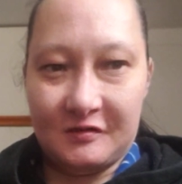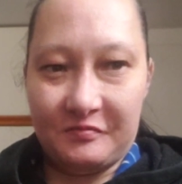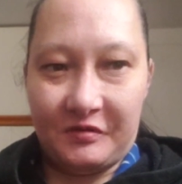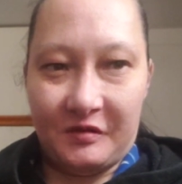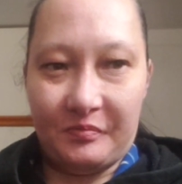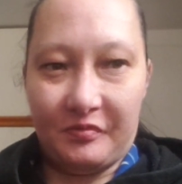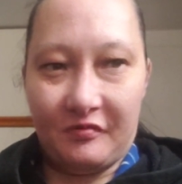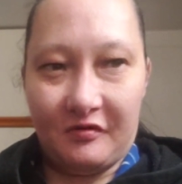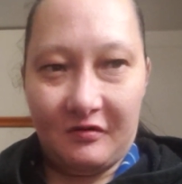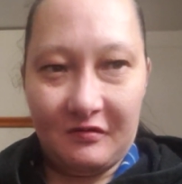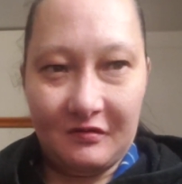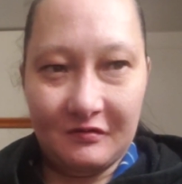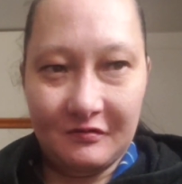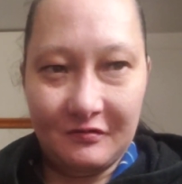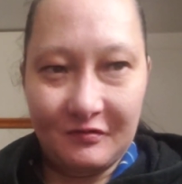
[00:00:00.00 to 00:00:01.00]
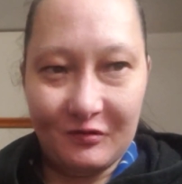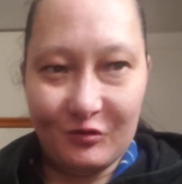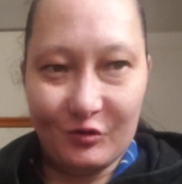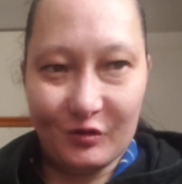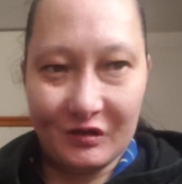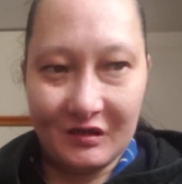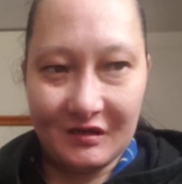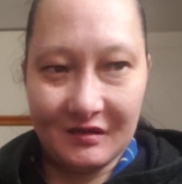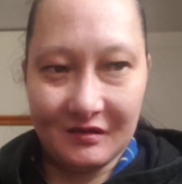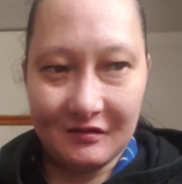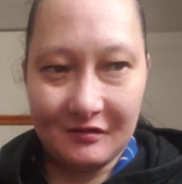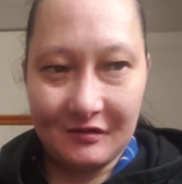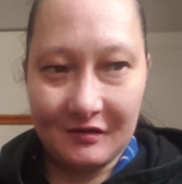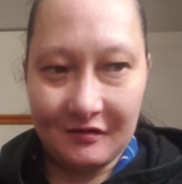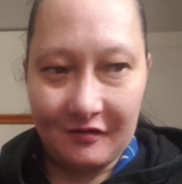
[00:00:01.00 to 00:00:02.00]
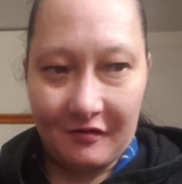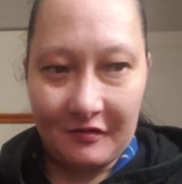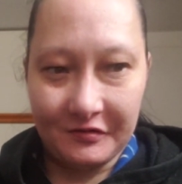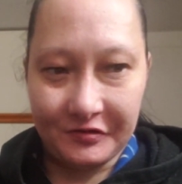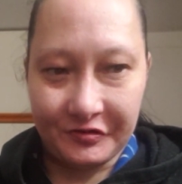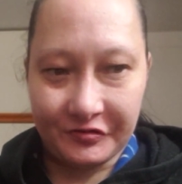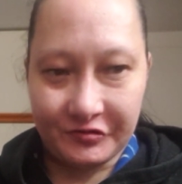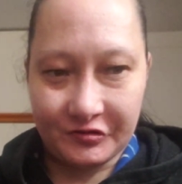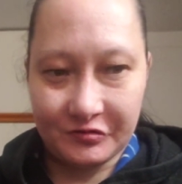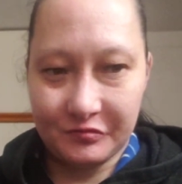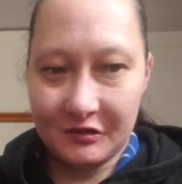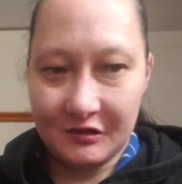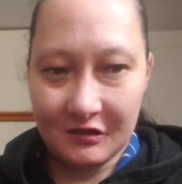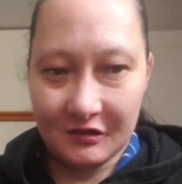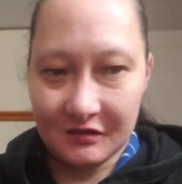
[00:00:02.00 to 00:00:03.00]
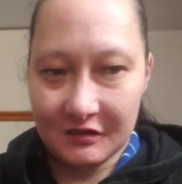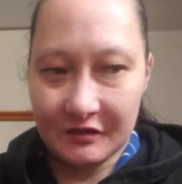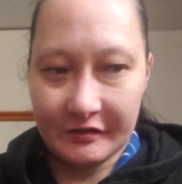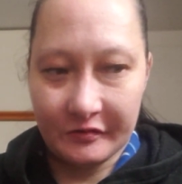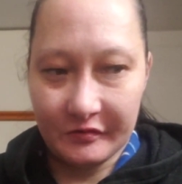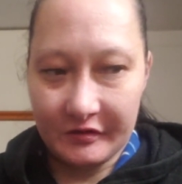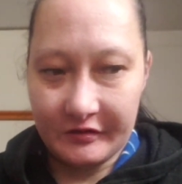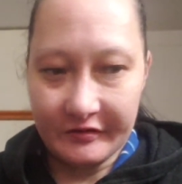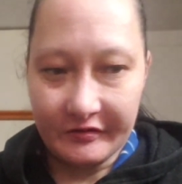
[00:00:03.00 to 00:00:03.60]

to people or, like, on social media, either way,